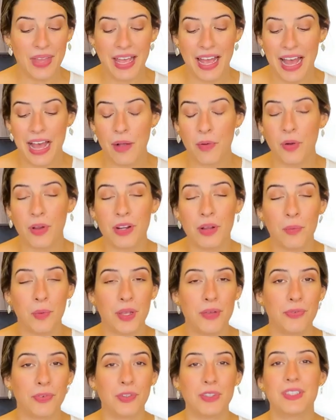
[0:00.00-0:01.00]
I'm gonna
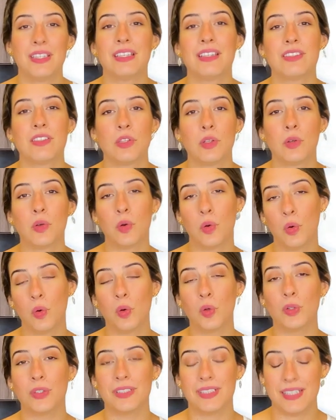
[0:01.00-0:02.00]
wait for this to
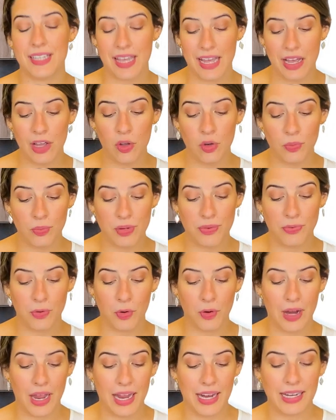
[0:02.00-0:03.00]
cool down
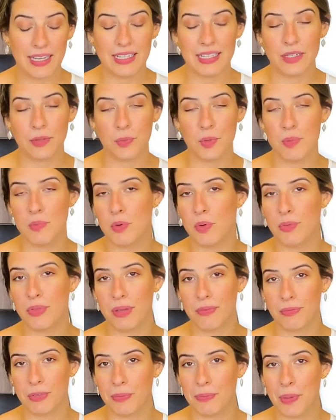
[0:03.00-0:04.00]
before I remove
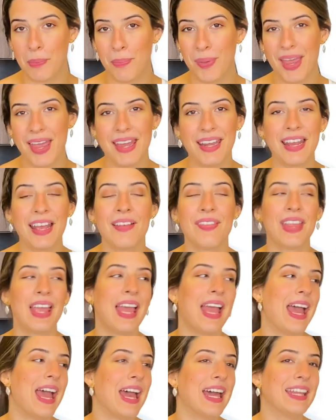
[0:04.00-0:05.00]
them from the pan,
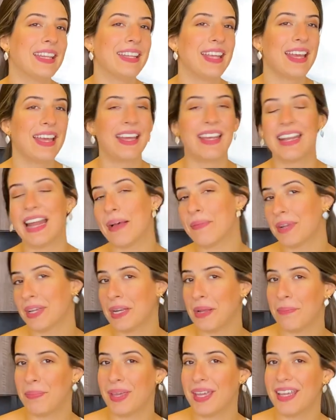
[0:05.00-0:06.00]
and then I'm
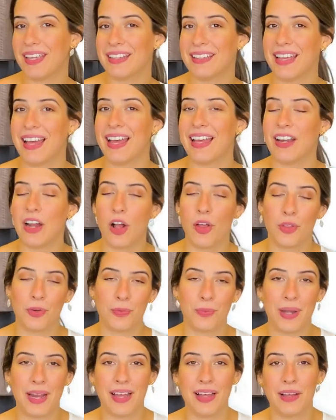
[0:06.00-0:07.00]
gonna bake that other
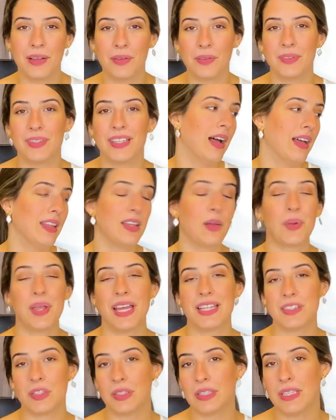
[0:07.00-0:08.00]
round that we
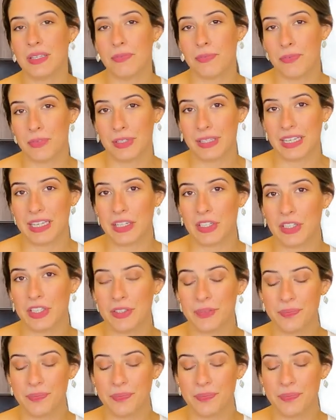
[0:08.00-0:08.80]
had to leave for later.